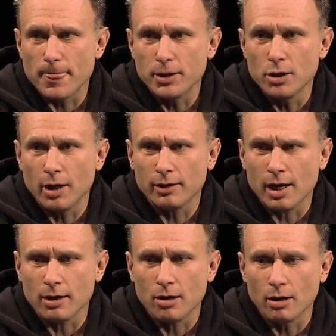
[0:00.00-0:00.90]
you know, I
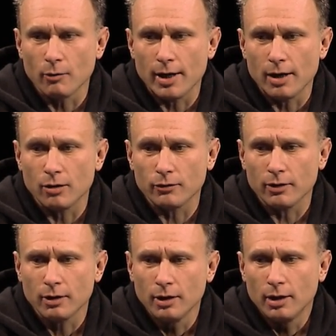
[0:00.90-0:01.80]
kind of hung
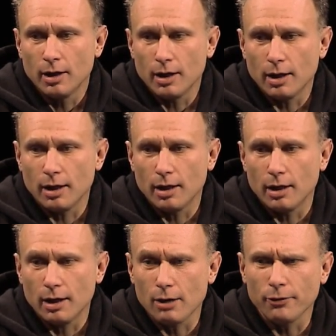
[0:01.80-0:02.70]
around uh,
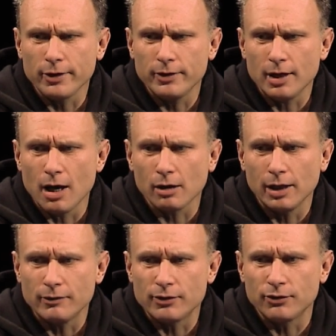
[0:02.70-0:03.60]
I don't think the
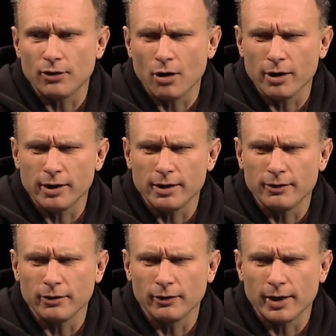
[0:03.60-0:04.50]
Enclave had started
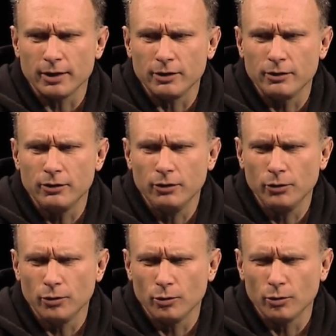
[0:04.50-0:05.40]
until
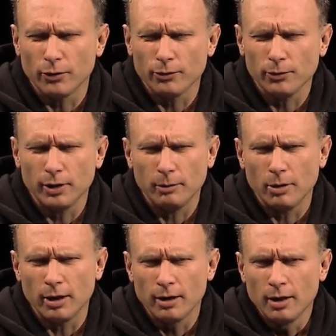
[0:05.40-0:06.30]
'92 or three,
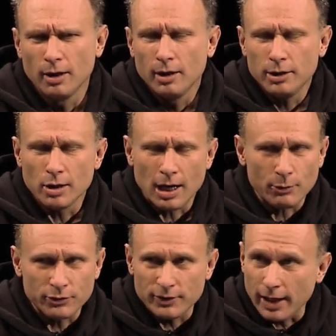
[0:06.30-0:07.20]
but you know, I
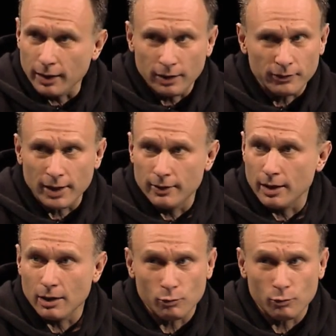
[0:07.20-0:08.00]
was staying stayed there.